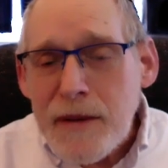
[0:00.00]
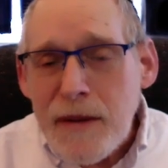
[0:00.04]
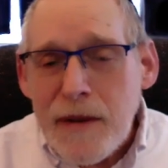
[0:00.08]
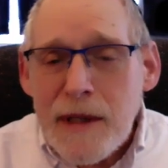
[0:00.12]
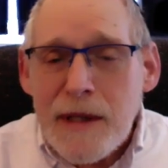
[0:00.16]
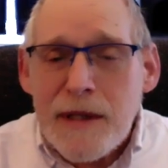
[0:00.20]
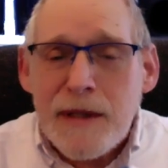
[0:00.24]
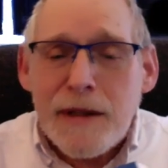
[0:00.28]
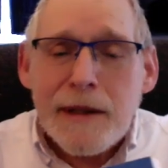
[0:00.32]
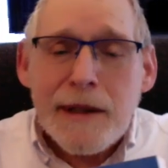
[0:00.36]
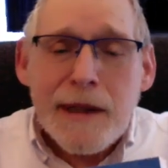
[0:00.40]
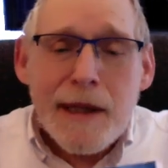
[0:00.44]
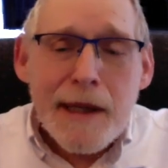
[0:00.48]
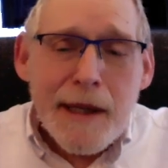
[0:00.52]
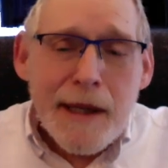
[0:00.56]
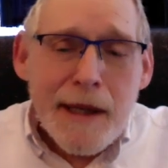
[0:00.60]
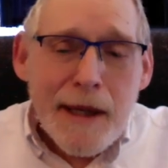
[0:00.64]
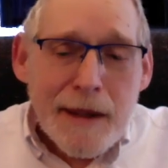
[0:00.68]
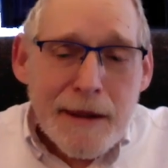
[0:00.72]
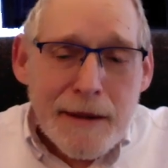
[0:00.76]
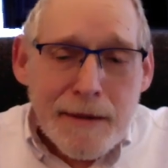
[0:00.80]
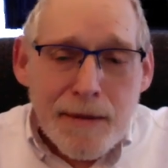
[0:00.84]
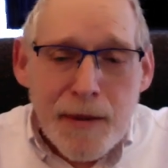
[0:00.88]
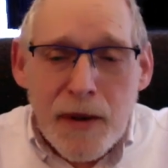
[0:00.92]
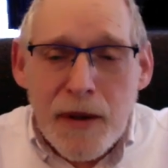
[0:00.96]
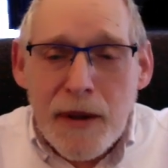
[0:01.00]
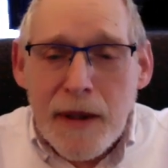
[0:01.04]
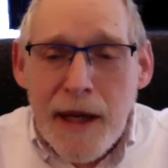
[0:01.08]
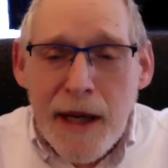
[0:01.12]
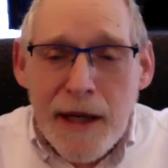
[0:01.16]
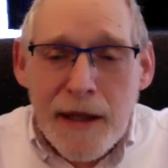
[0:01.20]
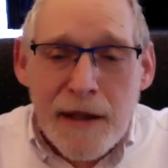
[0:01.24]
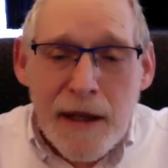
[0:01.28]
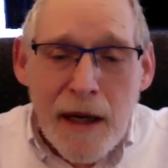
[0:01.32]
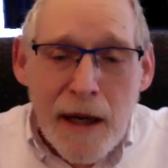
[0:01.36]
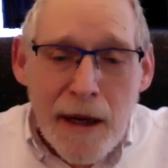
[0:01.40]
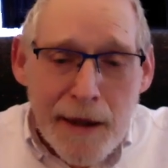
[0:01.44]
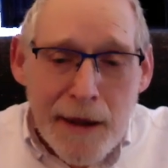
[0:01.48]
he's the leading expert
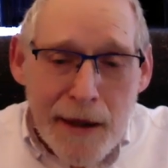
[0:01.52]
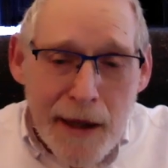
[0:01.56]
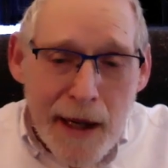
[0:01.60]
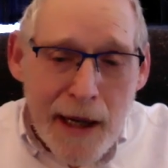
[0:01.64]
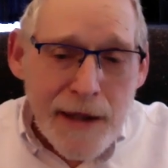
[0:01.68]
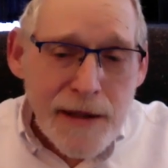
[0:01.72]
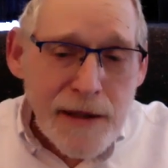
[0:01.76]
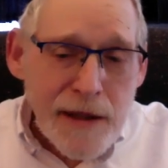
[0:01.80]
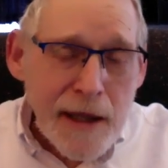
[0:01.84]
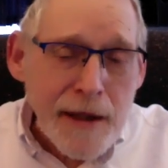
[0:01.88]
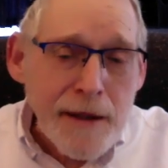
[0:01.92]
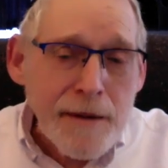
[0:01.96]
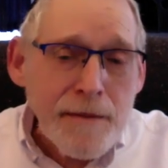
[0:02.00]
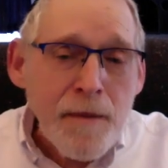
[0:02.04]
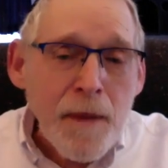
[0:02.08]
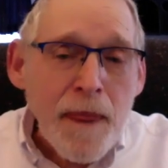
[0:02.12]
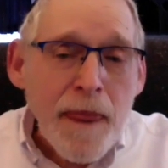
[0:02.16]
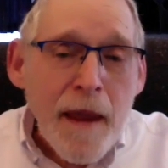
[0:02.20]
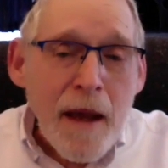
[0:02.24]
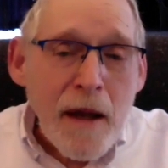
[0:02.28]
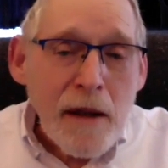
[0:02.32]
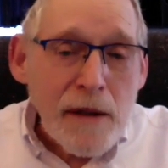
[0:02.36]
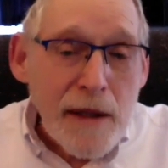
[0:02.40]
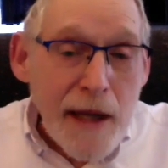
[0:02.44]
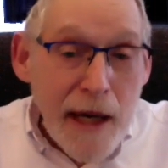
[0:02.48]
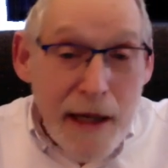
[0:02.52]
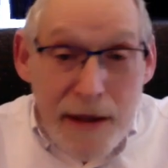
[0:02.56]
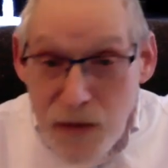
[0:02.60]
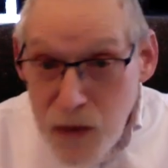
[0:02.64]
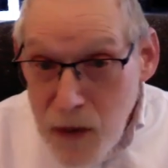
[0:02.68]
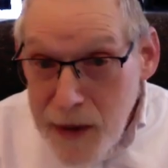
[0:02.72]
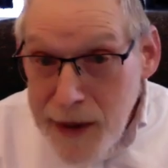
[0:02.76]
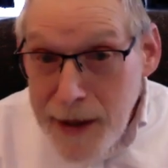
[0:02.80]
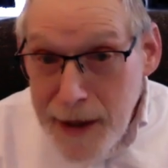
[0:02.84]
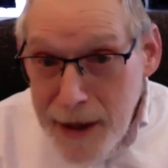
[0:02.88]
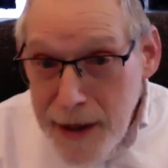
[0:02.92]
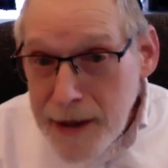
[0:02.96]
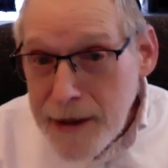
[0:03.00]
on ice, and last
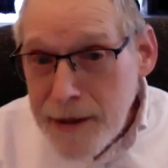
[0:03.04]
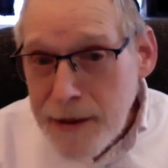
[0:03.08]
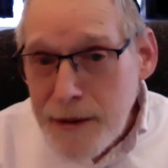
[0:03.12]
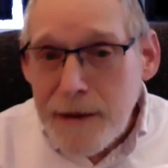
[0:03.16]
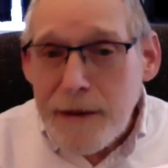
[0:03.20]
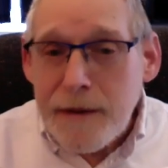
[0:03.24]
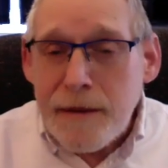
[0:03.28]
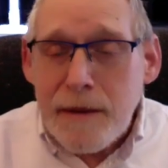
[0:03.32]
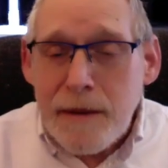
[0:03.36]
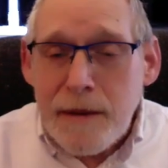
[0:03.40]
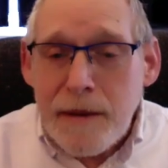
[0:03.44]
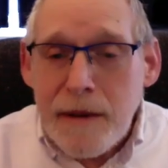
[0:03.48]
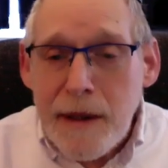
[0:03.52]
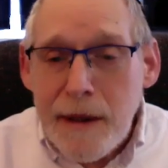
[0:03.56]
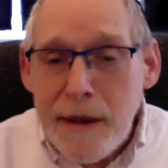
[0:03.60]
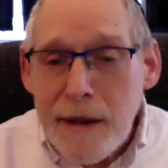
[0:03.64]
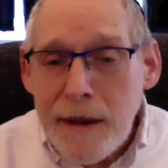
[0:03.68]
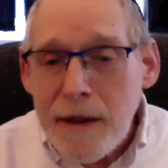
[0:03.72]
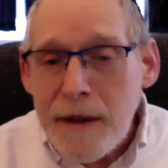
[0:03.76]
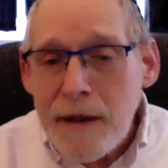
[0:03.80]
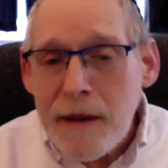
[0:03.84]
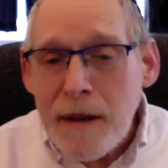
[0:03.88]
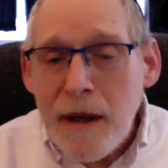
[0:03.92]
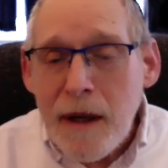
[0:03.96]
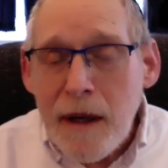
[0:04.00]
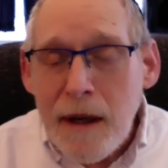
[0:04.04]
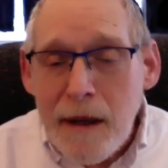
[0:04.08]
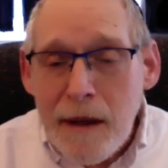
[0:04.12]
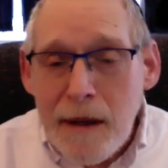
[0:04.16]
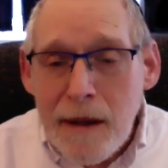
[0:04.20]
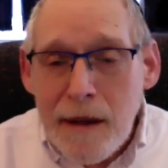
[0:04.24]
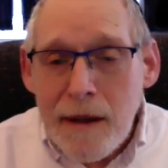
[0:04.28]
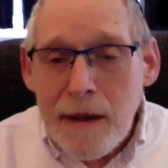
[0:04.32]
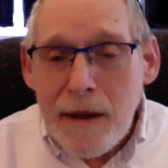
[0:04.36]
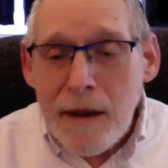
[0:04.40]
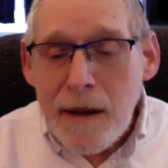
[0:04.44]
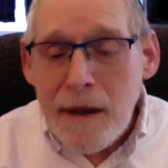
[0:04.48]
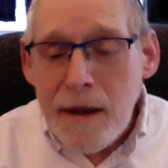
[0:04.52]
week he did
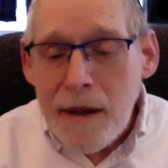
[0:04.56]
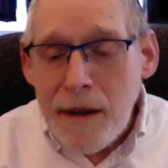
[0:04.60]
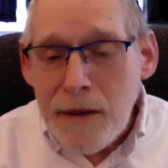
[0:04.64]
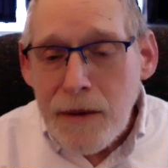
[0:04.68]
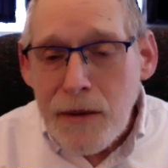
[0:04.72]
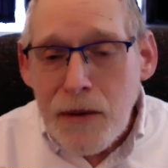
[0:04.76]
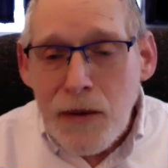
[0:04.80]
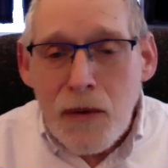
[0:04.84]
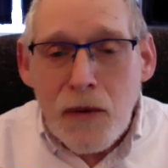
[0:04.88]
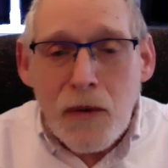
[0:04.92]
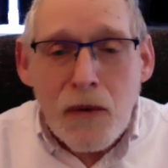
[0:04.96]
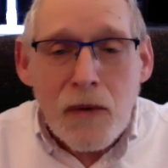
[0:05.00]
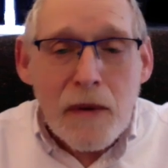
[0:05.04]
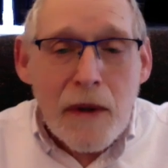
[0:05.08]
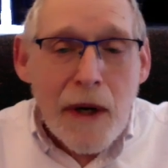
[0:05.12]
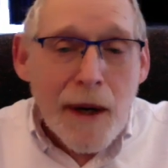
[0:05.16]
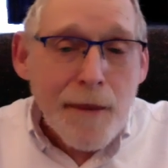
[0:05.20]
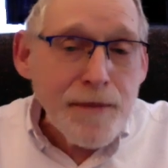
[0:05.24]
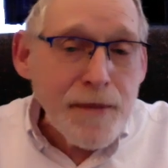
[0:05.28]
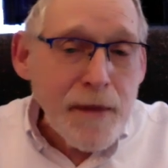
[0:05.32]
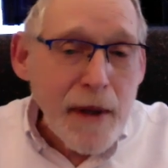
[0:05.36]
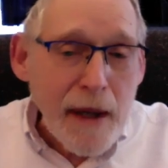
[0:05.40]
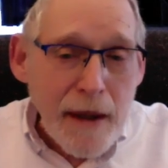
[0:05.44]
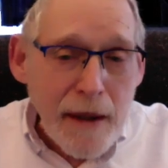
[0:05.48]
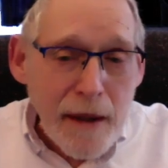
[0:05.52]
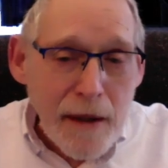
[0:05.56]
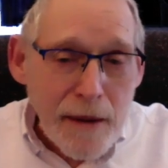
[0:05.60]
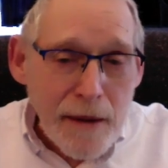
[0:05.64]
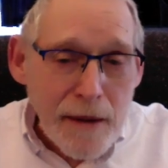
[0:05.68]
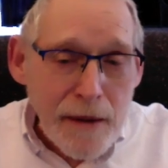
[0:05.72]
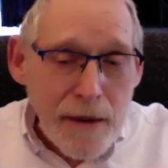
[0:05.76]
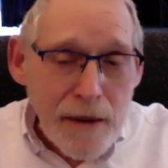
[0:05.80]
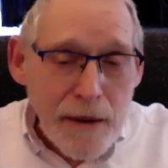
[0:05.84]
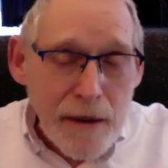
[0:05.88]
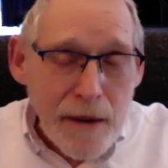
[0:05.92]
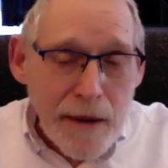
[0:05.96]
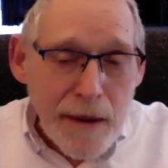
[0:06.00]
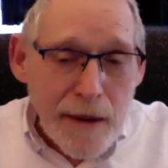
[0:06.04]
a new update
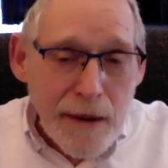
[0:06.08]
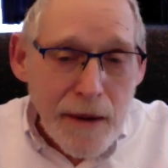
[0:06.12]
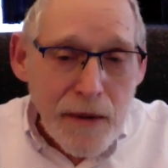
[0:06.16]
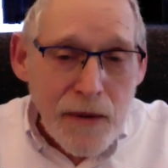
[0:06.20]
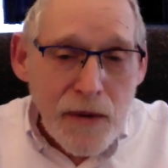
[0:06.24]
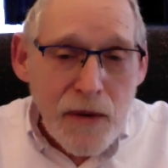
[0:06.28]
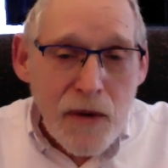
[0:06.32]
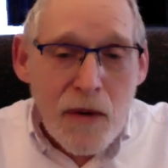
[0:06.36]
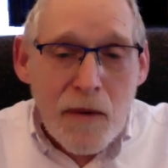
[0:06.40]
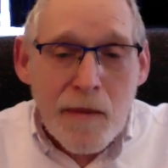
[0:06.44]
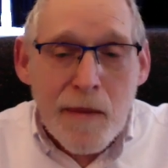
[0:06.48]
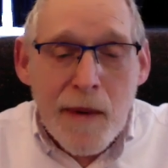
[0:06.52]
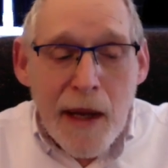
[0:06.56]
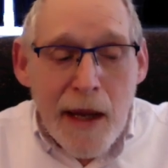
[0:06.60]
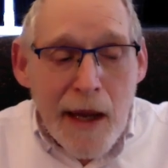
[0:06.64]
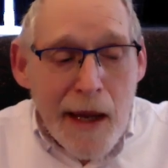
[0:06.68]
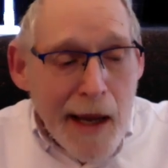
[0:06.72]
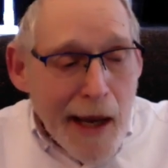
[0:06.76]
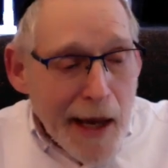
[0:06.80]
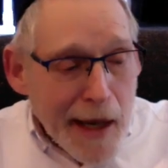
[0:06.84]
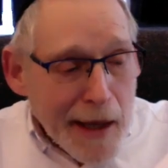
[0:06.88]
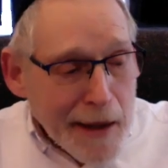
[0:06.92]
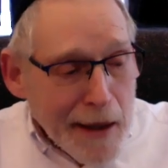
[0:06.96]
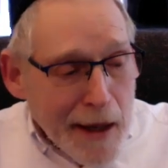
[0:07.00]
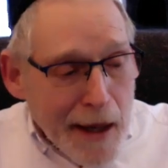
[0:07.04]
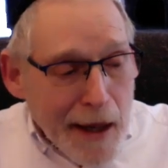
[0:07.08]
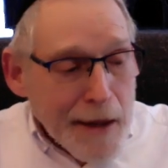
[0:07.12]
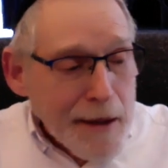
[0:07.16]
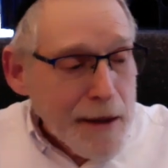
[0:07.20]
on YouTube, and